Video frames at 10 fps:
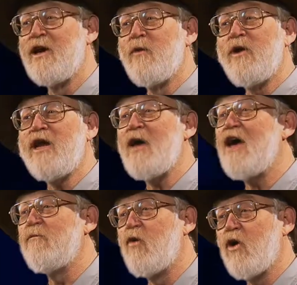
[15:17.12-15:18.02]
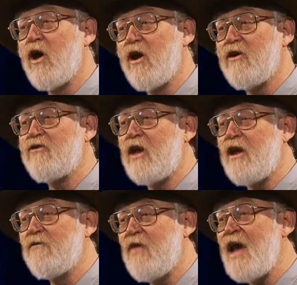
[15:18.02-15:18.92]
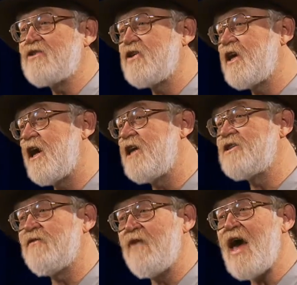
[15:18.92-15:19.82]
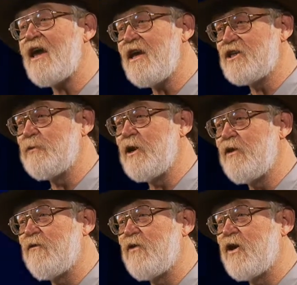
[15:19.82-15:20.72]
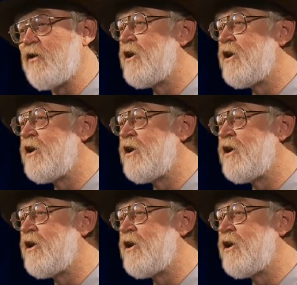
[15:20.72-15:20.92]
We need to have more hunters, and if that's the case, if that gets them into the field